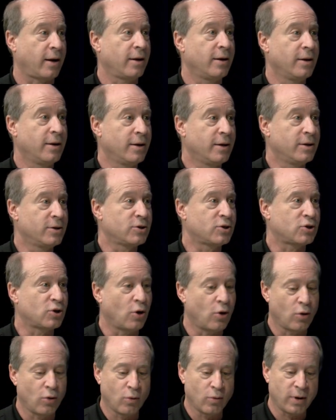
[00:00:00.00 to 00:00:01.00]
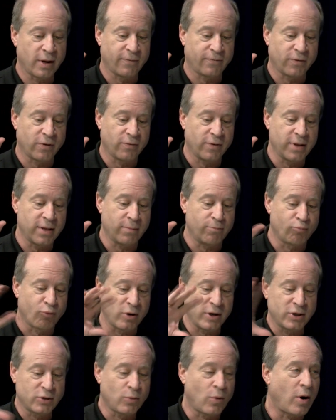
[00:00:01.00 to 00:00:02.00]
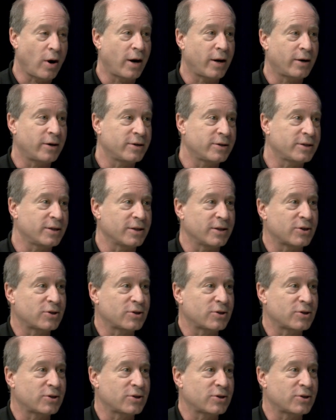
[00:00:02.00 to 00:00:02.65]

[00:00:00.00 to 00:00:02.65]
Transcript: Right. So if you're in the Bridgewaters and the